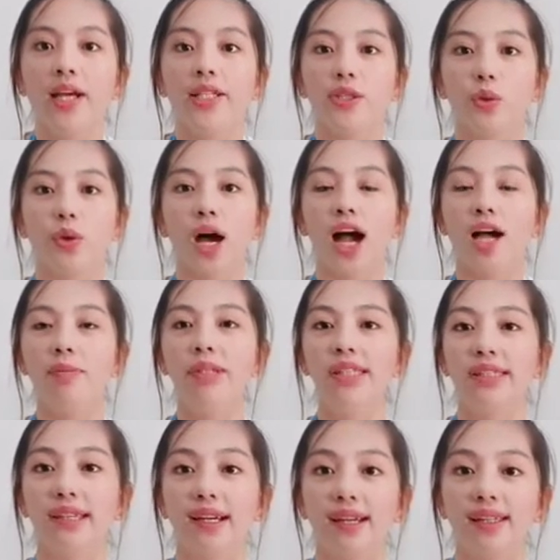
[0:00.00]
So
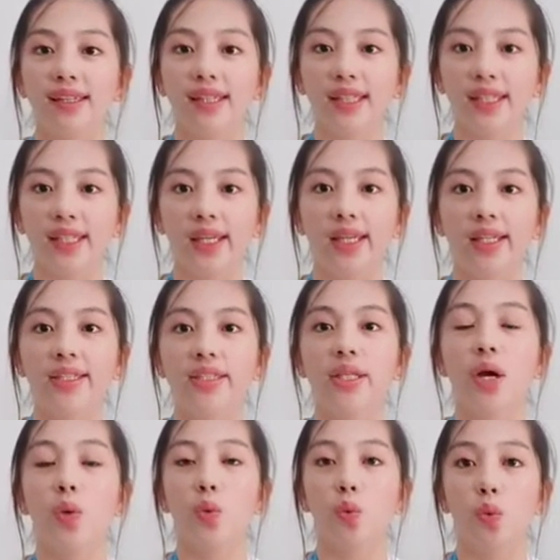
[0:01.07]
habitat
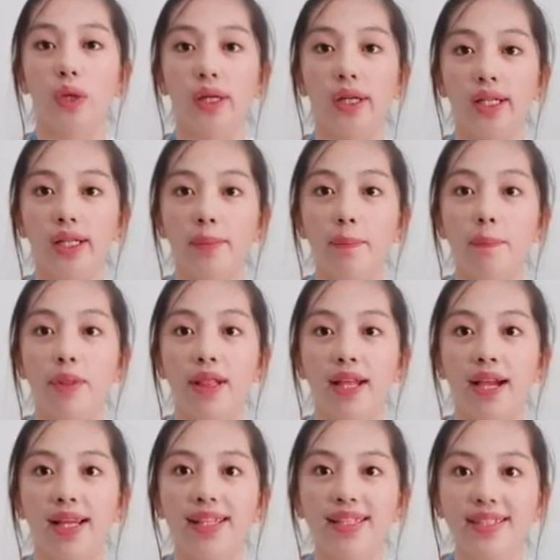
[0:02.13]
is where
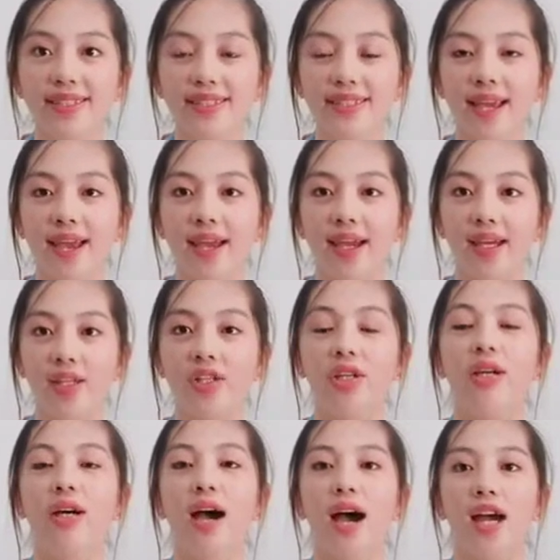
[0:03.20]
plants and
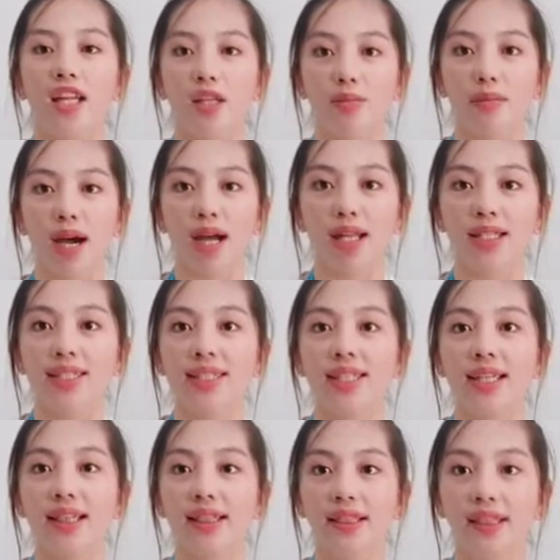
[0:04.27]
animals
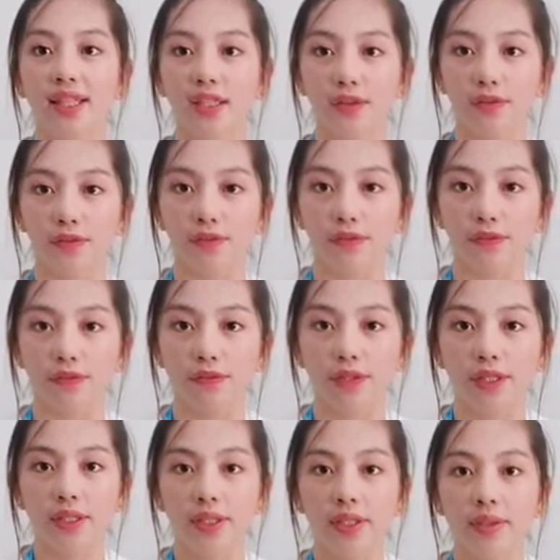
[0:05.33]
live.
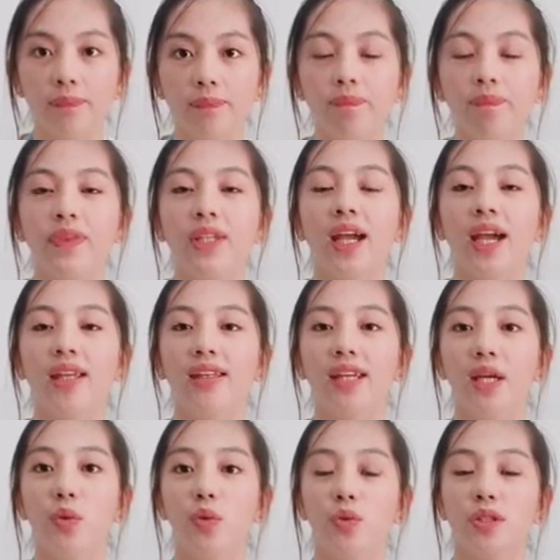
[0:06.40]
And
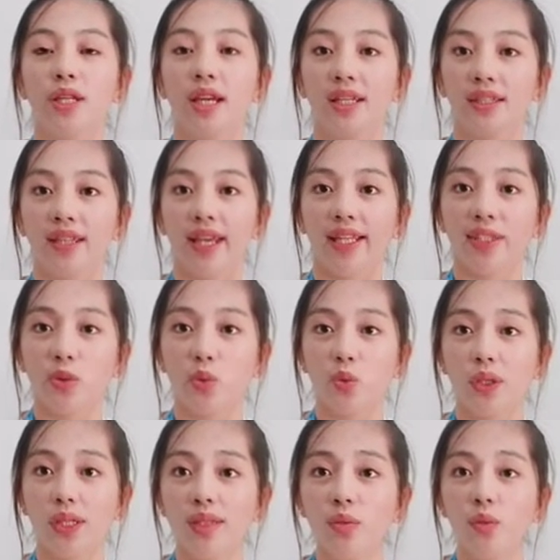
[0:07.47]
then next
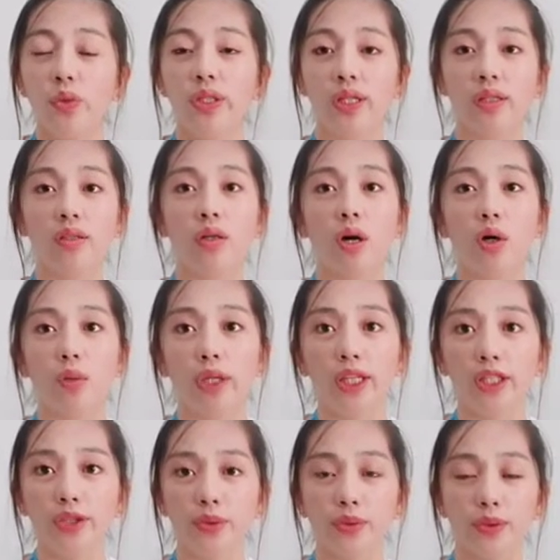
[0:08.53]
one, we are
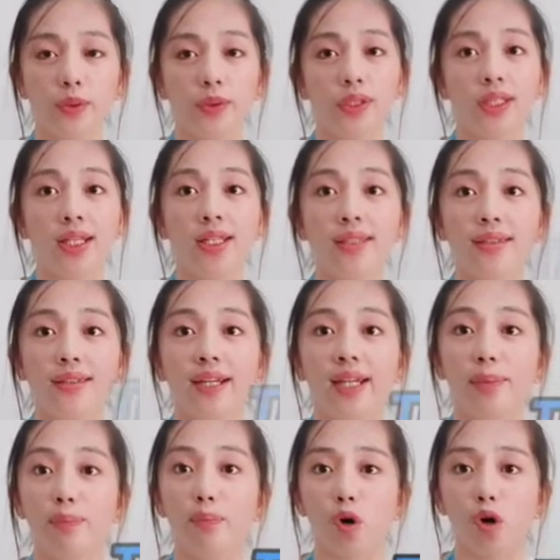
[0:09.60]
going to look at
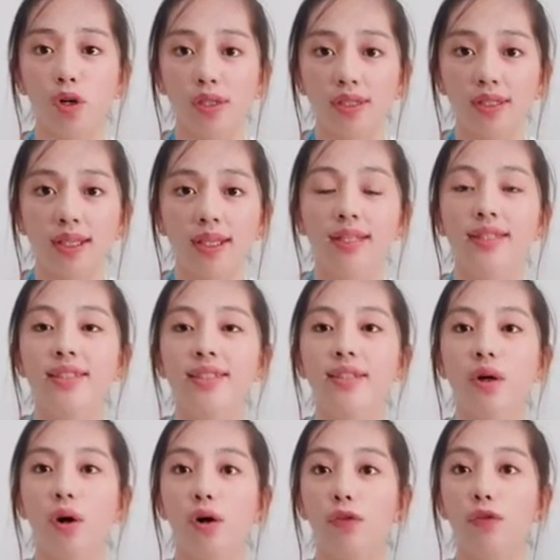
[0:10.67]
the
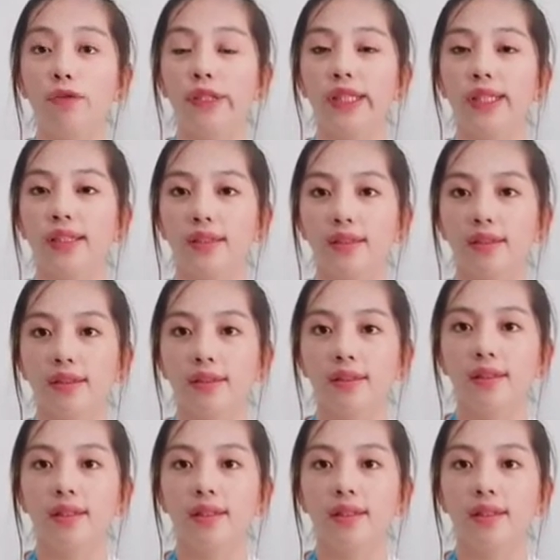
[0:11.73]
importance of it.